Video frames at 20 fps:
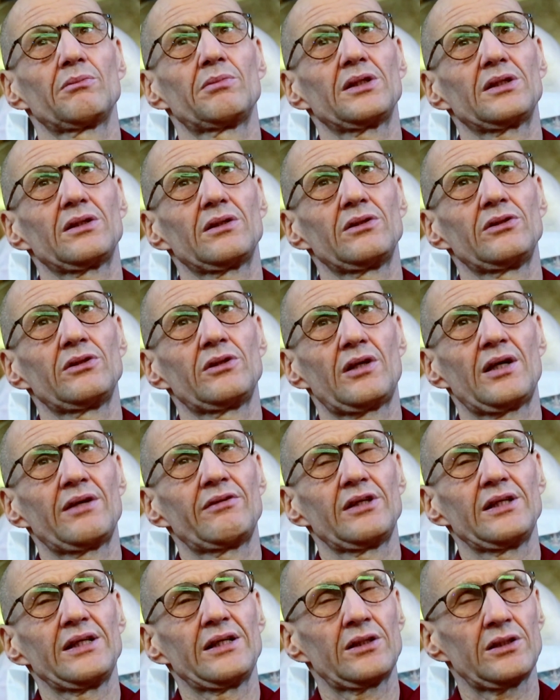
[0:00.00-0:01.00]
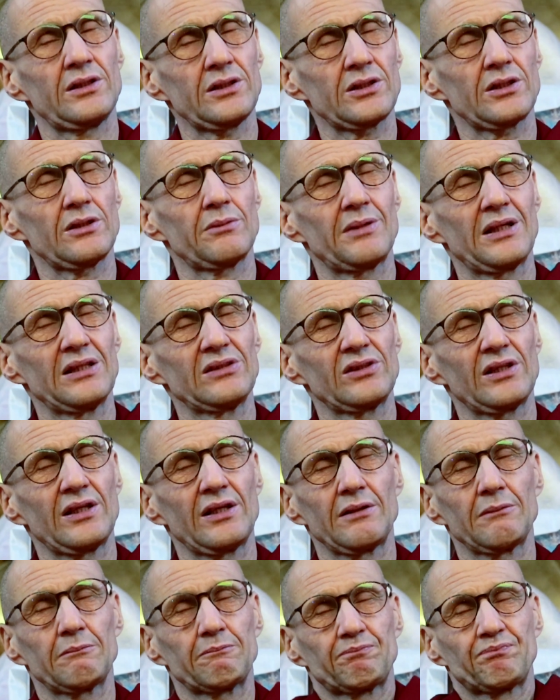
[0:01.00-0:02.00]
I really hurt her by
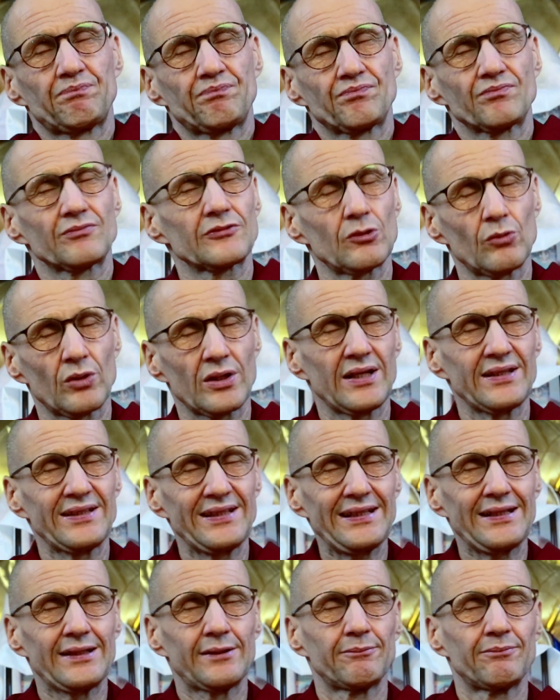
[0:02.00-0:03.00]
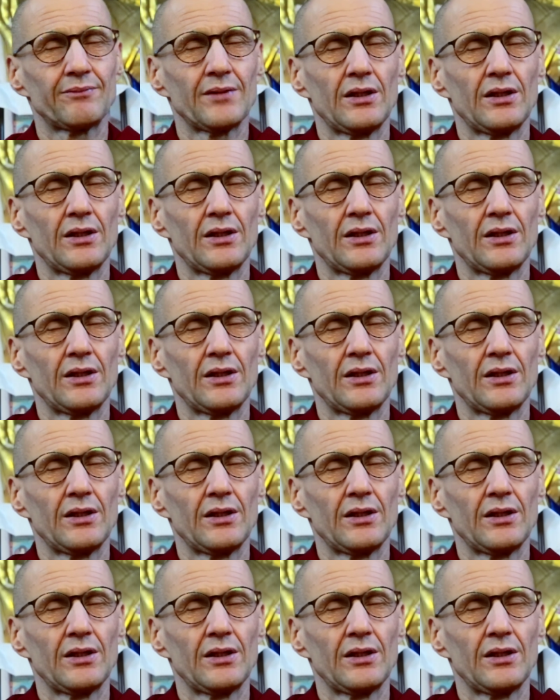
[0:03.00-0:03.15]
saying what I did.